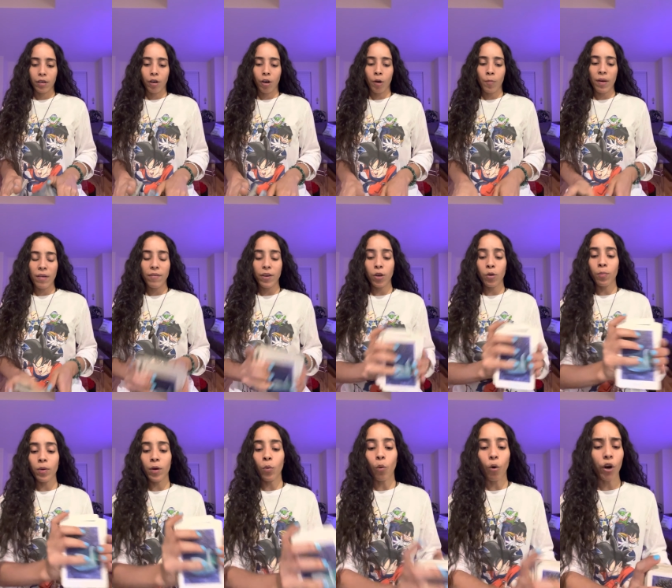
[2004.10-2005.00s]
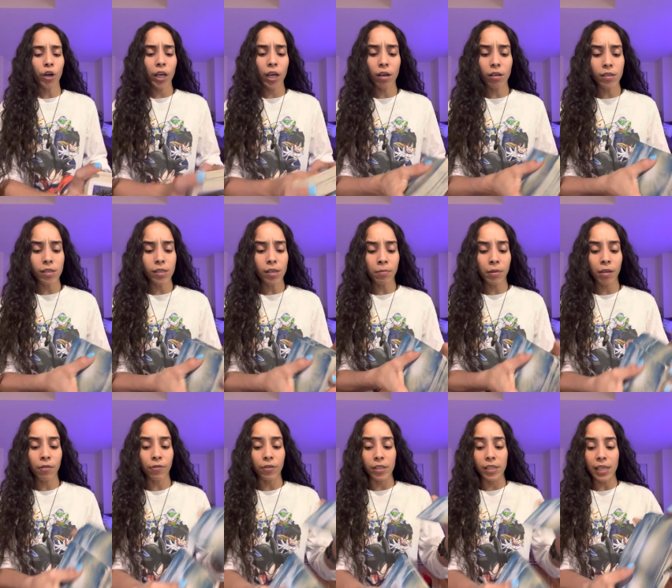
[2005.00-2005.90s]
Or maybe you've been working on
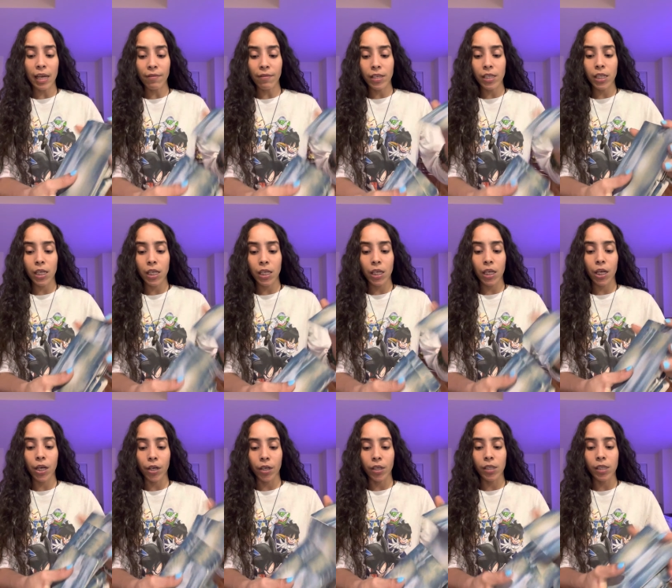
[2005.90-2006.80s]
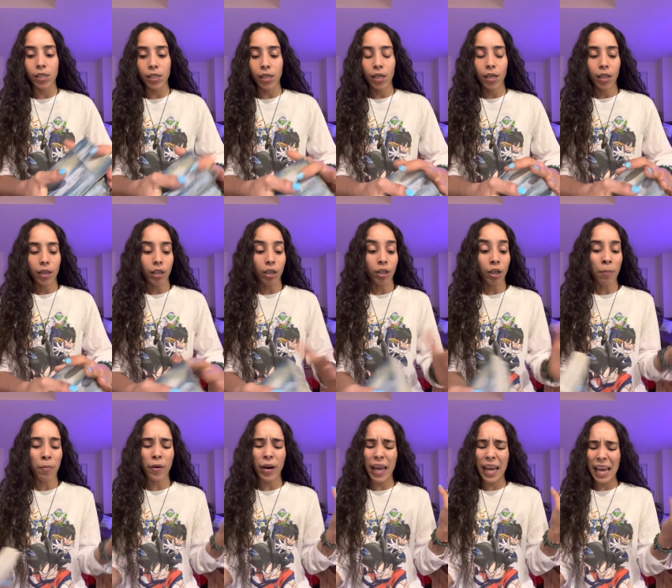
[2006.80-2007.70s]
something for 17 years. The
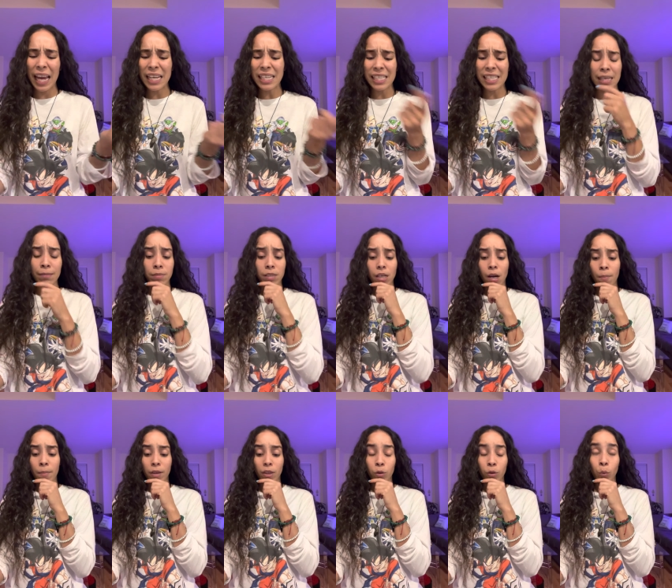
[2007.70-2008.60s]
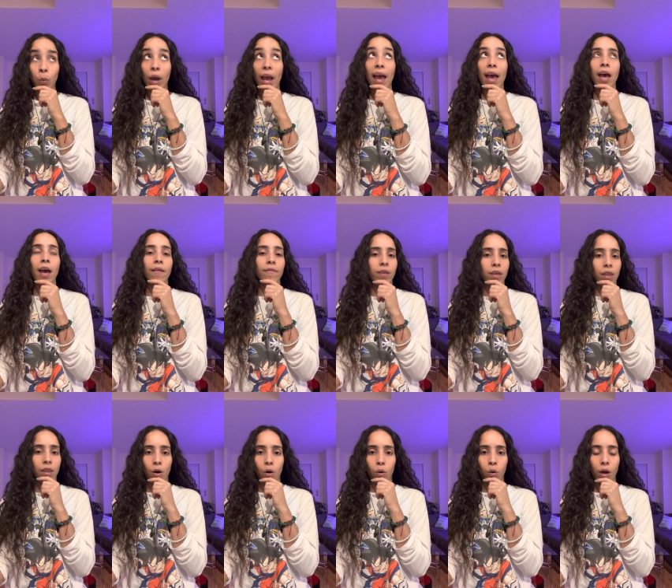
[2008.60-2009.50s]
number 8 keeps coming through heavy
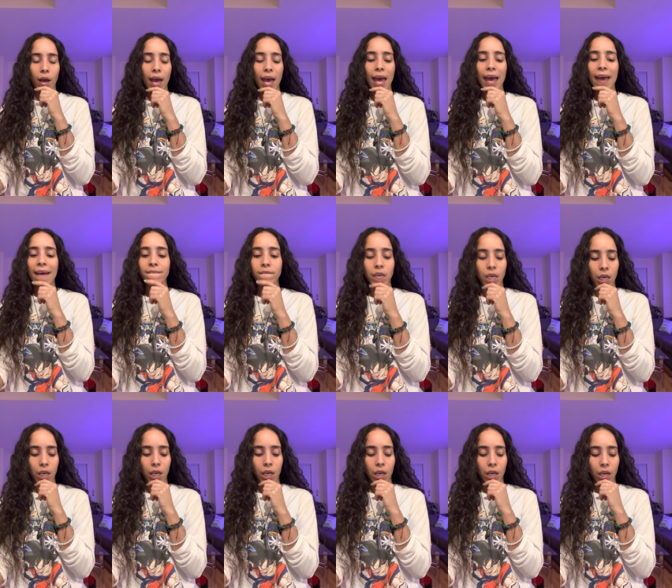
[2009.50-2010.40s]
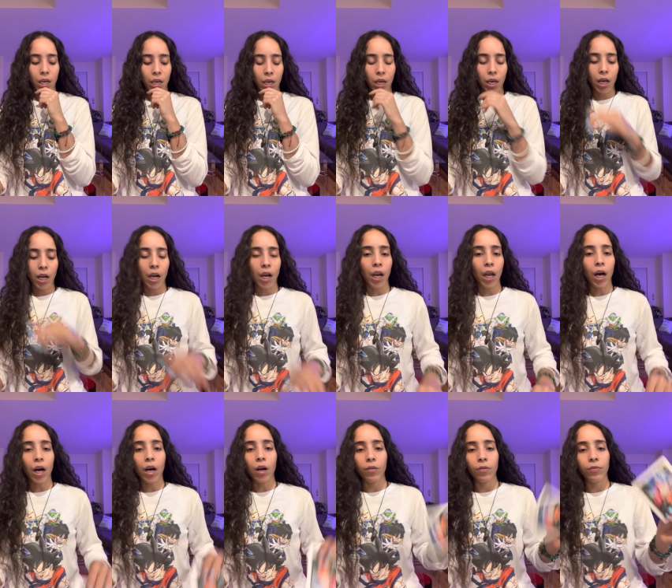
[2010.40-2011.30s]
though, heavy.
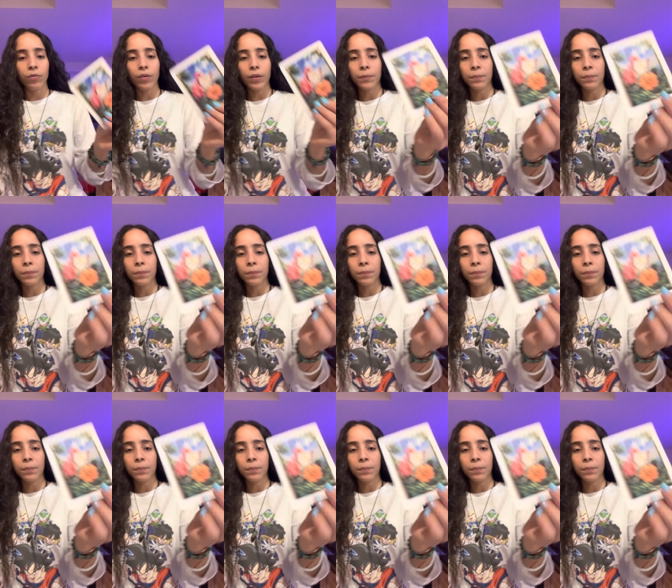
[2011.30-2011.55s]
Love.